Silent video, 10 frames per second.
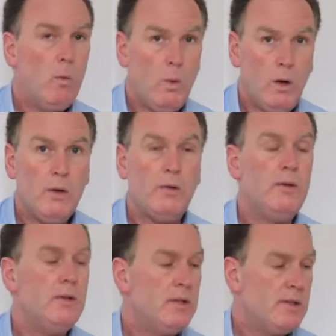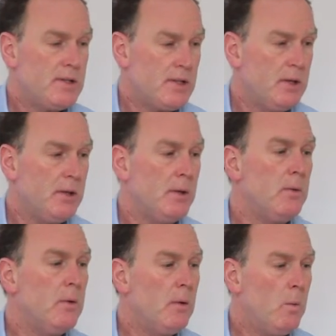1, 2,
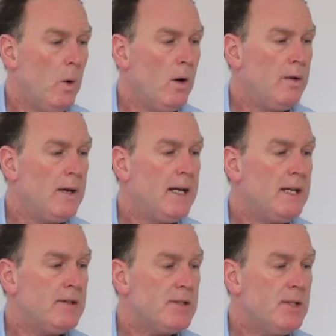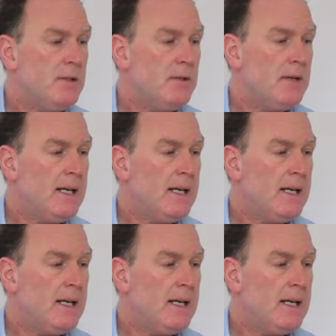1 and 2